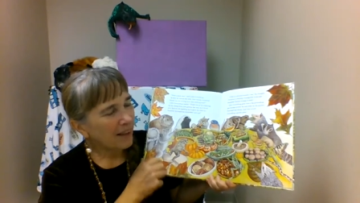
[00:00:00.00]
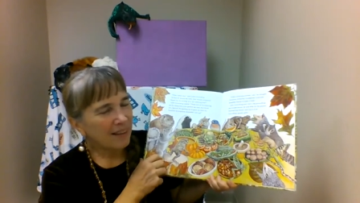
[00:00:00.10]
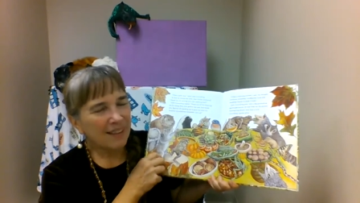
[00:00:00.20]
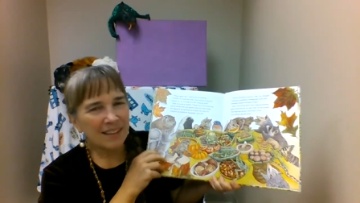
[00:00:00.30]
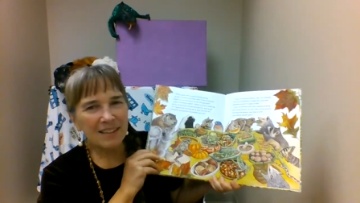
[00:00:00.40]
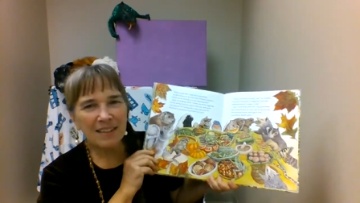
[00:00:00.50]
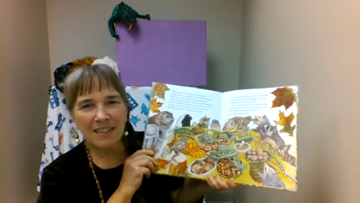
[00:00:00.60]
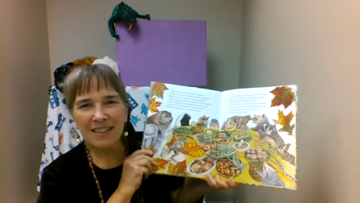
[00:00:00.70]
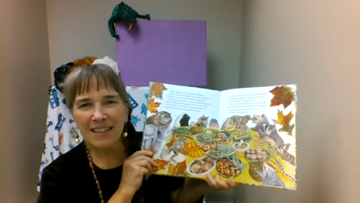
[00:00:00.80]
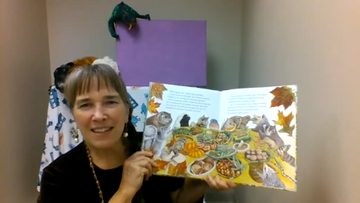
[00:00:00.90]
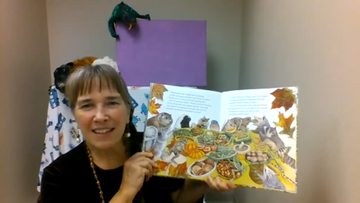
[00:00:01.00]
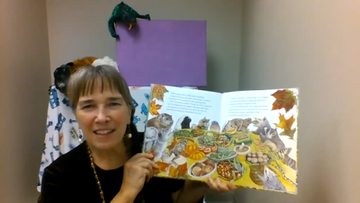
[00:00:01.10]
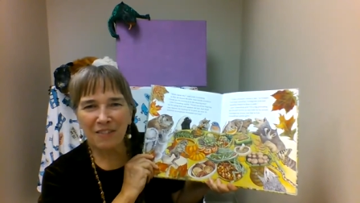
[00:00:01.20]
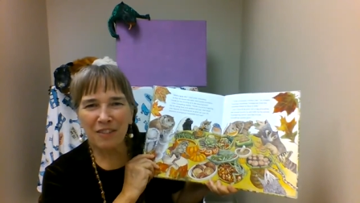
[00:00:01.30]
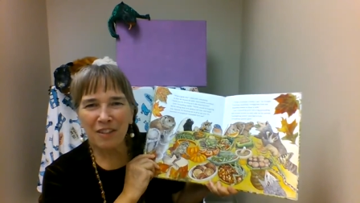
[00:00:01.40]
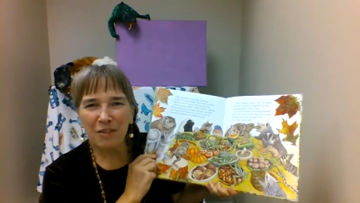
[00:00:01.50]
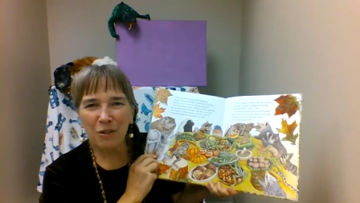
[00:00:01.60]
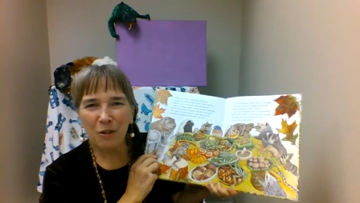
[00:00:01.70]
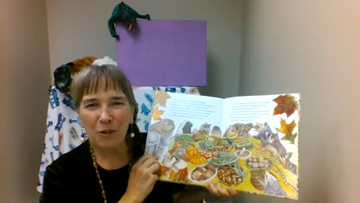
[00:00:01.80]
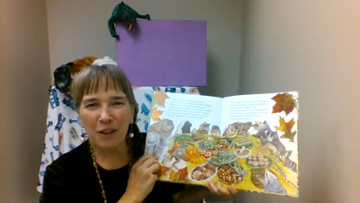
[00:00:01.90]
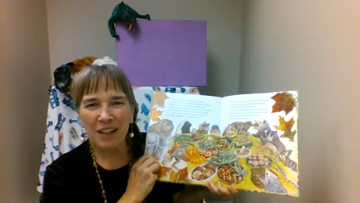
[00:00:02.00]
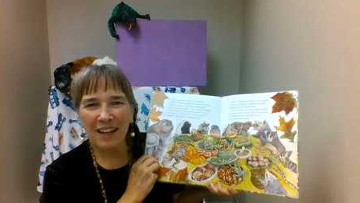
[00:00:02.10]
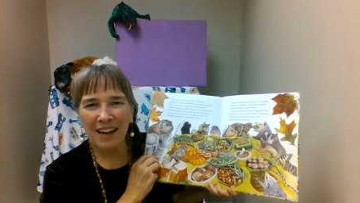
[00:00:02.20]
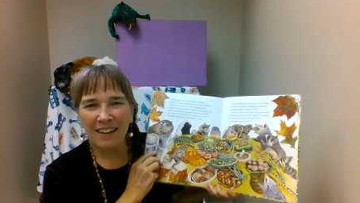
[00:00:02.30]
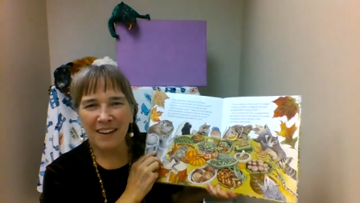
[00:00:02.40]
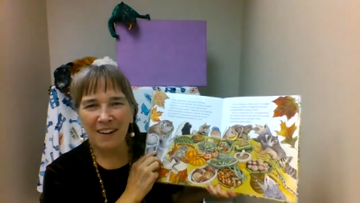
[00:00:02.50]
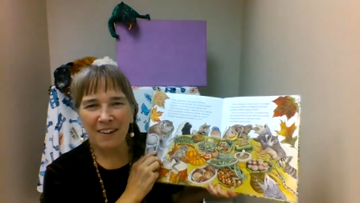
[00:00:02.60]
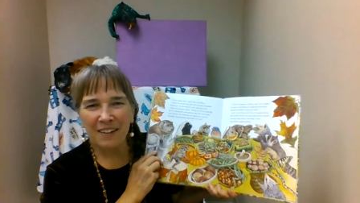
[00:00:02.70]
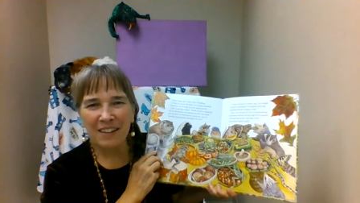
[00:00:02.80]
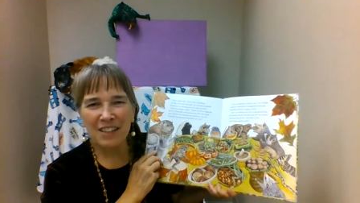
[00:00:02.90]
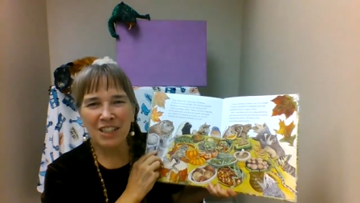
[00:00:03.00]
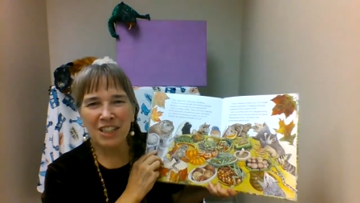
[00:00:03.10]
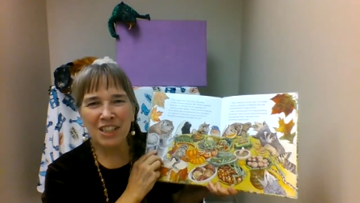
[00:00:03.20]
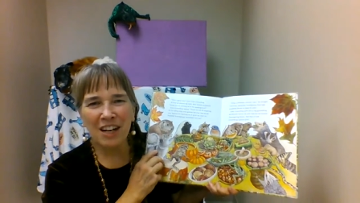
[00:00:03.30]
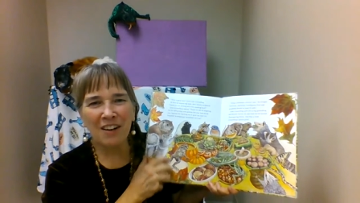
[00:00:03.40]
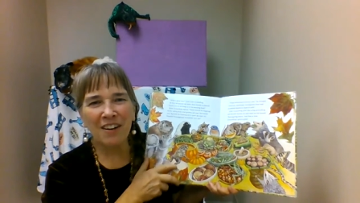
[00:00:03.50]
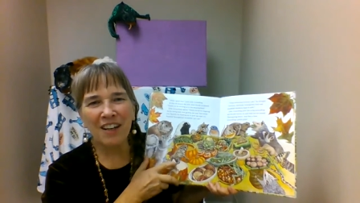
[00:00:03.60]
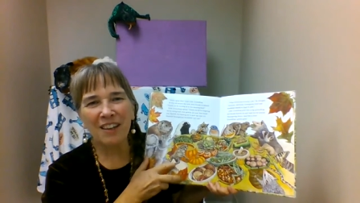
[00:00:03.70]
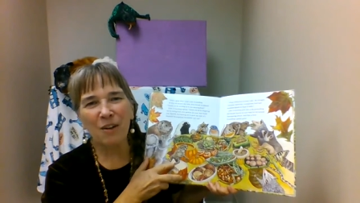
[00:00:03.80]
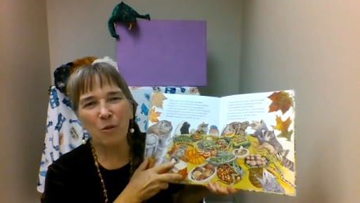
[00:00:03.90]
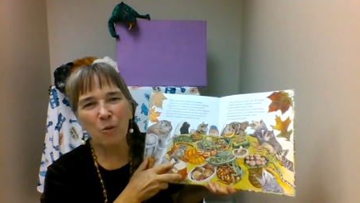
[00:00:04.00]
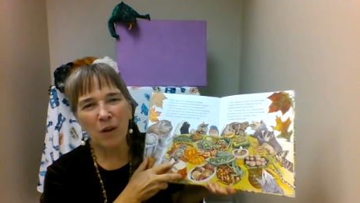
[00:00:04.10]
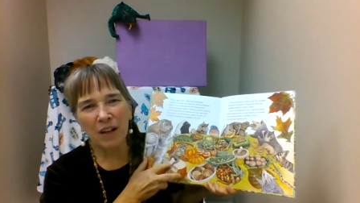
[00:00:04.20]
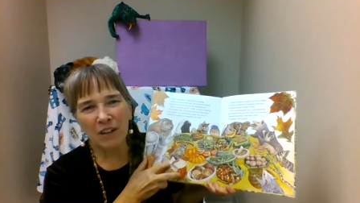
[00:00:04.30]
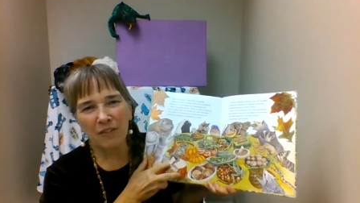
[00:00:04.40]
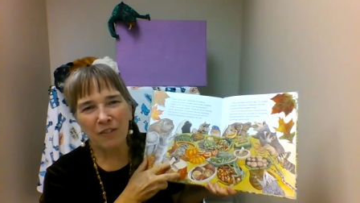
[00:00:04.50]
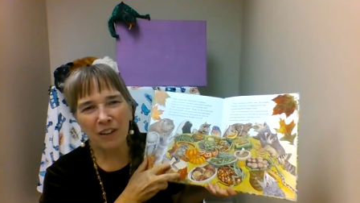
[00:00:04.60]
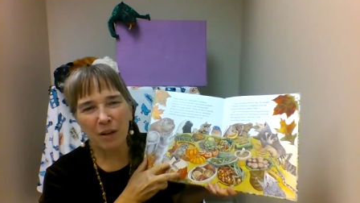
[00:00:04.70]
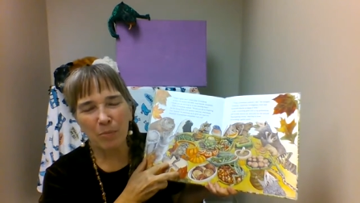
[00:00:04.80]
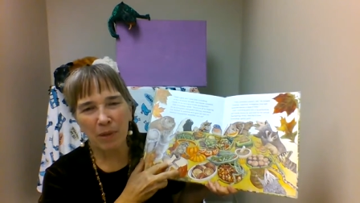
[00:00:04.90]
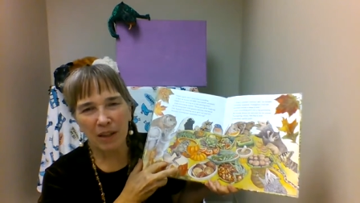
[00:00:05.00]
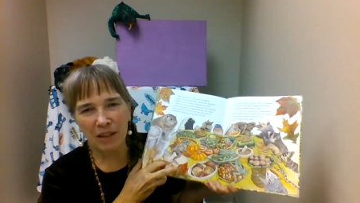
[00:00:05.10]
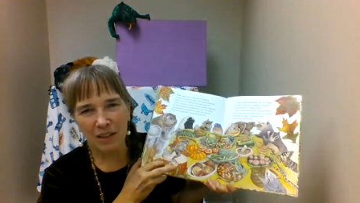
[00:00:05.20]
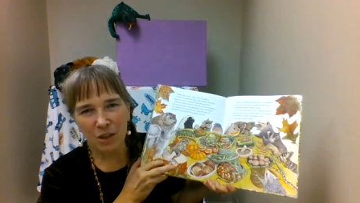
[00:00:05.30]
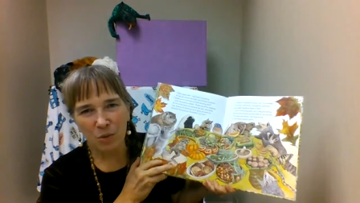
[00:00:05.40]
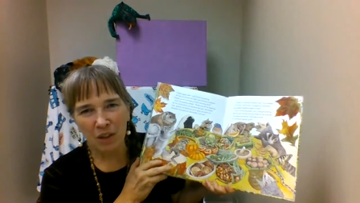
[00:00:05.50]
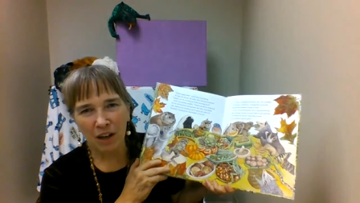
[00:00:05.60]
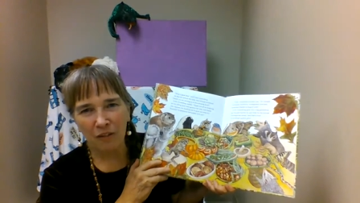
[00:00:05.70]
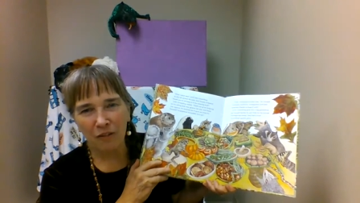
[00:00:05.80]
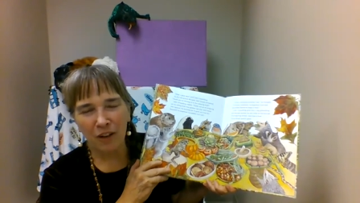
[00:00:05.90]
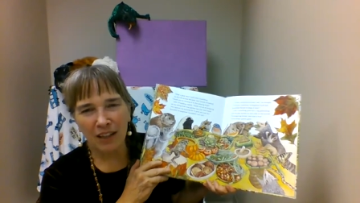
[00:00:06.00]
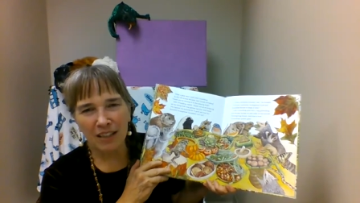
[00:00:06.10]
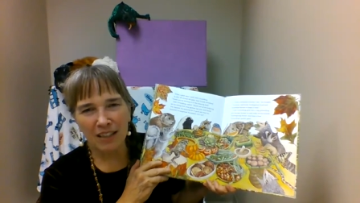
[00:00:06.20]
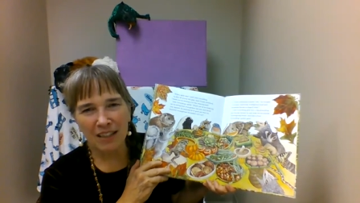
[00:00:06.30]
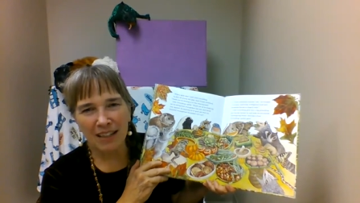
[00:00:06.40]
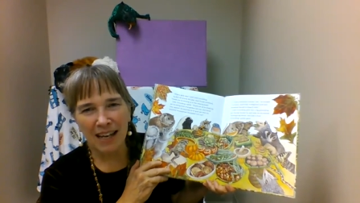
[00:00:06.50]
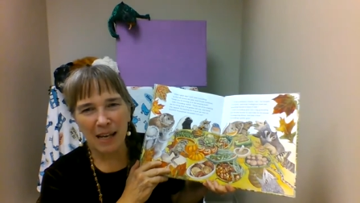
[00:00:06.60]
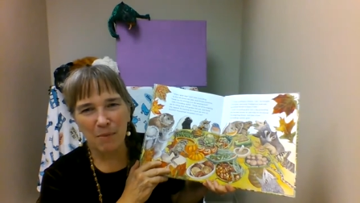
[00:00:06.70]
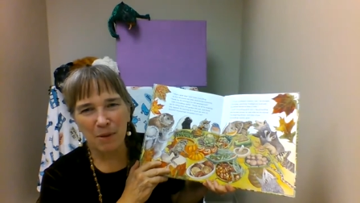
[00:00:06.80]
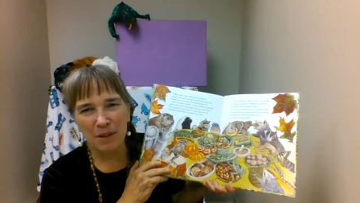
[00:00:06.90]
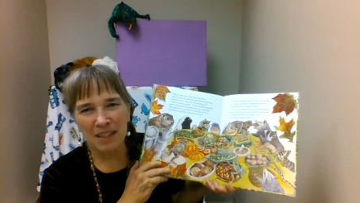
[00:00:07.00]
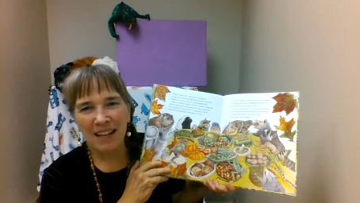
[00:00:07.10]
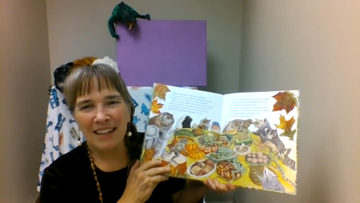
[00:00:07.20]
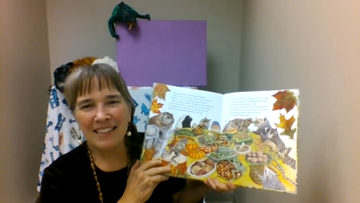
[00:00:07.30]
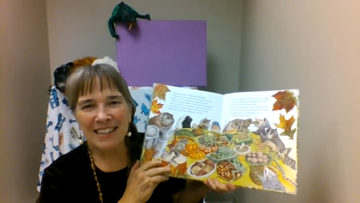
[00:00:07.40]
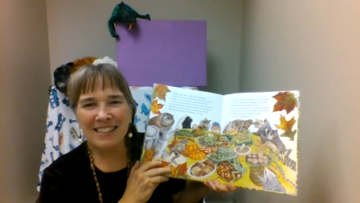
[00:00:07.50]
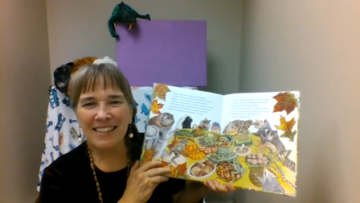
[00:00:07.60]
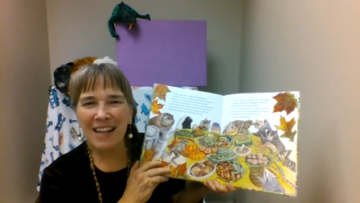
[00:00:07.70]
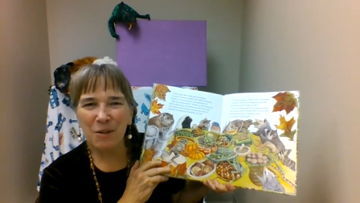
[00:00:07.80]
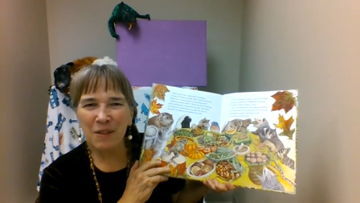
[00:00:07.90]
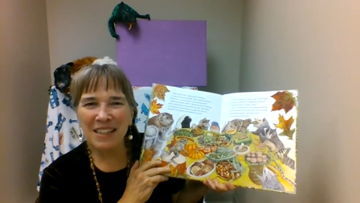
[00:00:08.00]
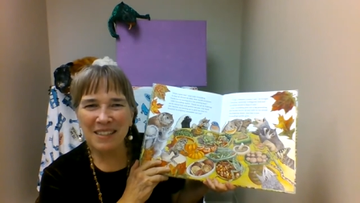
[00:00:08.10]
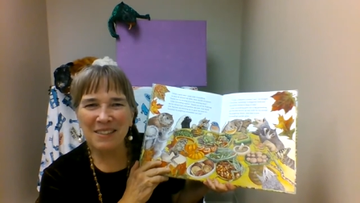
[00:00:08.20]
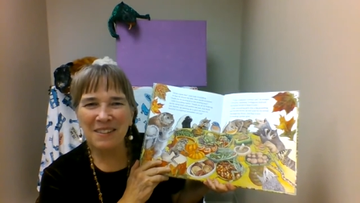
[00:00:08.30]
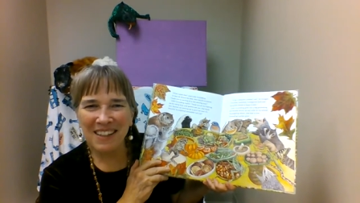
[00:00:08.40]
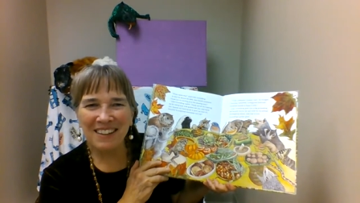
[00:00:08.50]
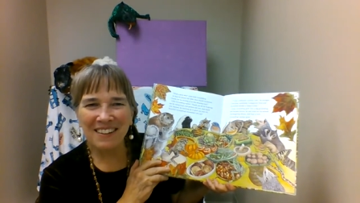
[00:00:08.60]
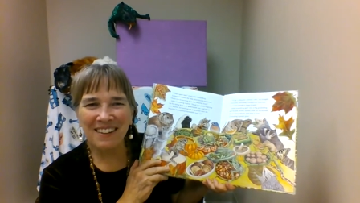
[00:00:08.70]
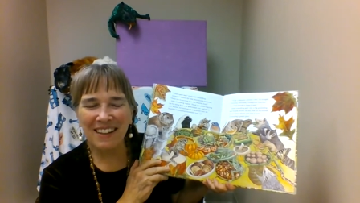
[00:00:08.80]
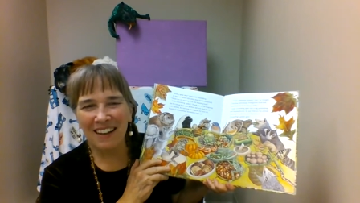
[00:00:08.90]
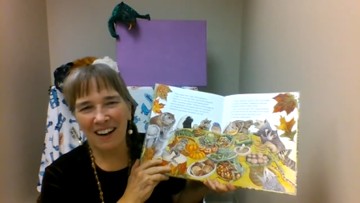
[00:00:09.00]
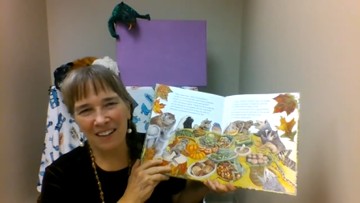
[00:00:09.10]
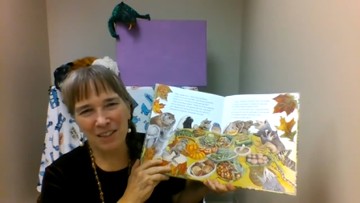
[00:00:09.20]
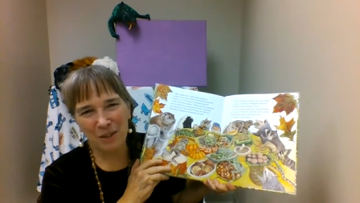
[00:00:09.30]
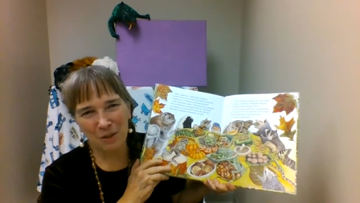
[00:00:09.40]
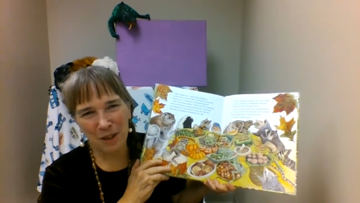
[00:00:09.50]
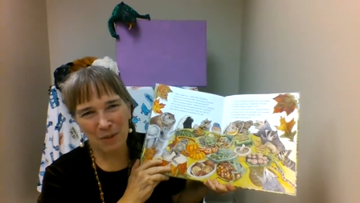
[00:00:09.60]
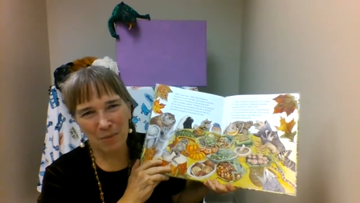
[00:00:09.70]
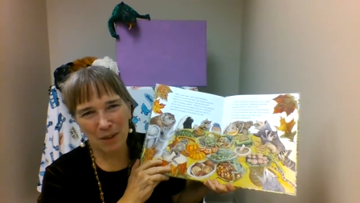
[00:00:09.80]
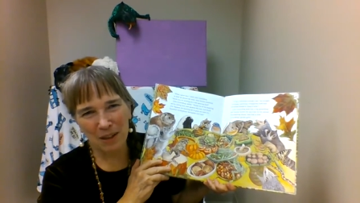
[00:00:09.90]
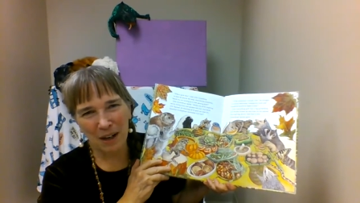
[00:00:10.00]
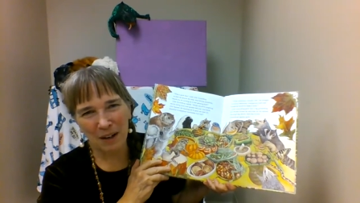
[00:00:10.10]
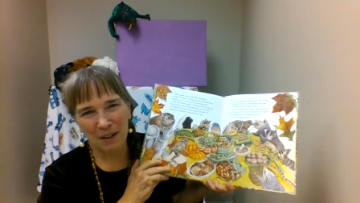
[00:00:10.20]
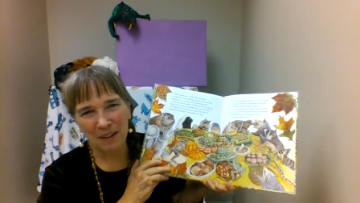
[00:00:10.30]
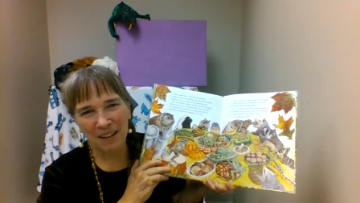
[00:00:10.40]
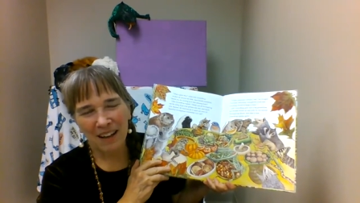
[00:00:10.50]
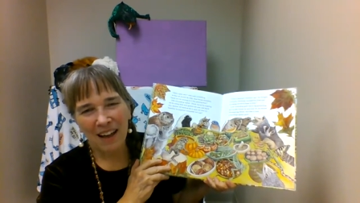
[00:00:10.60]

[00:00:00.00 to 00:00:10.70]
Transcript: This is the gift of growing a garden, sharing the wonderful abundance with our friends and neighbors, just like we do here in our storybook garden.